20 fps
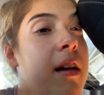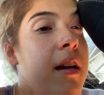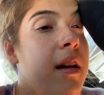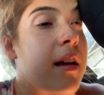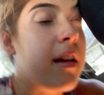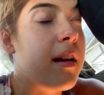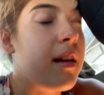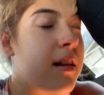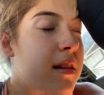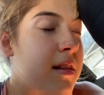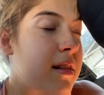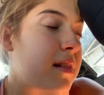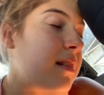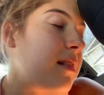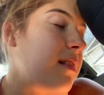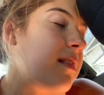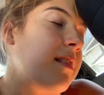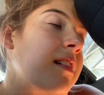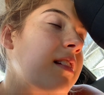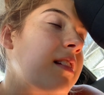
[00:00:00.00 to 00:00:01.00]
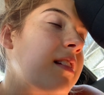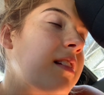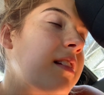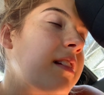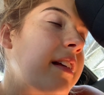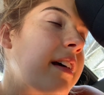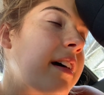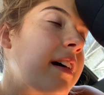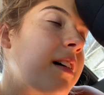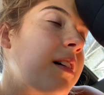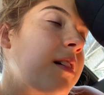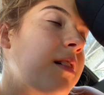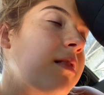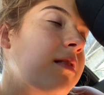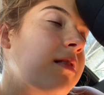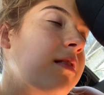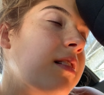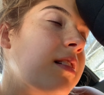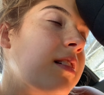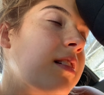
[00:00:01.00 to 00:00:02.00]
And now
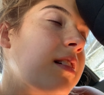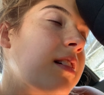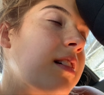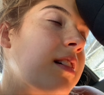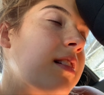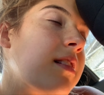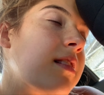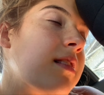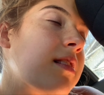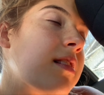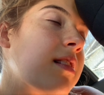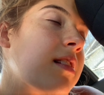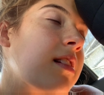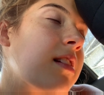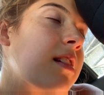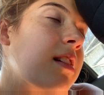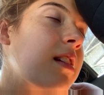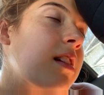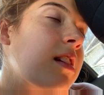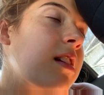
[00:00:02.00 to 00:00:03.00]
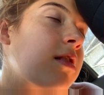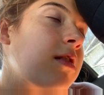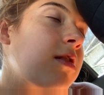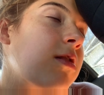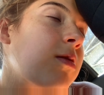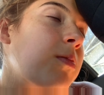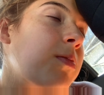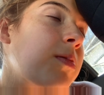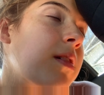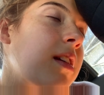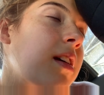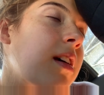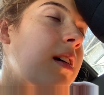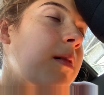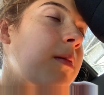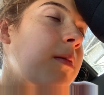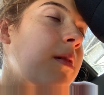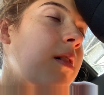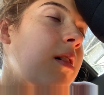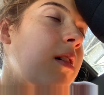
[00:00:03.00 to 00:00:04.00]
it's 2
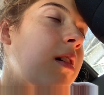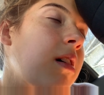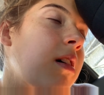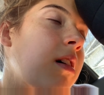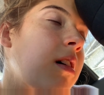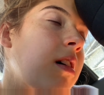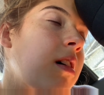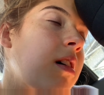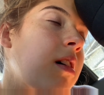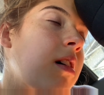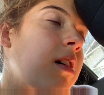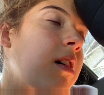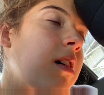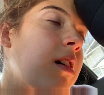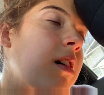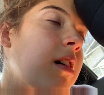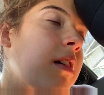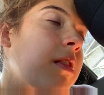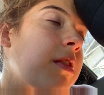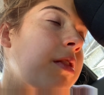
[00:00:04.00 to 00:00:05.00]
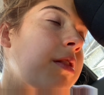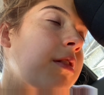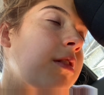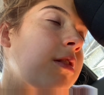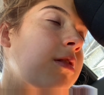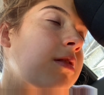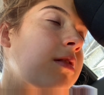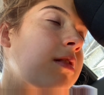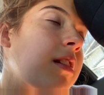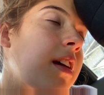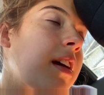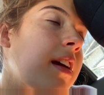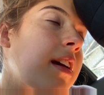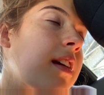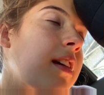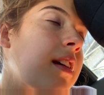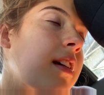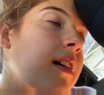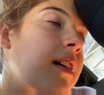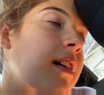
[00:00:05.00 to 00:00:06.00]
p.m. on Thursday,
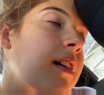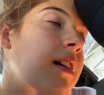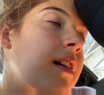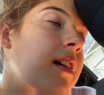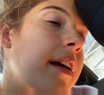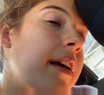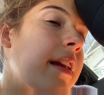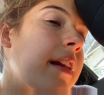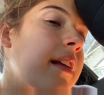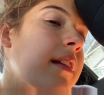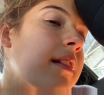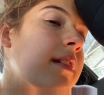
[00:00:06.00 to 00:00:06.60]
and I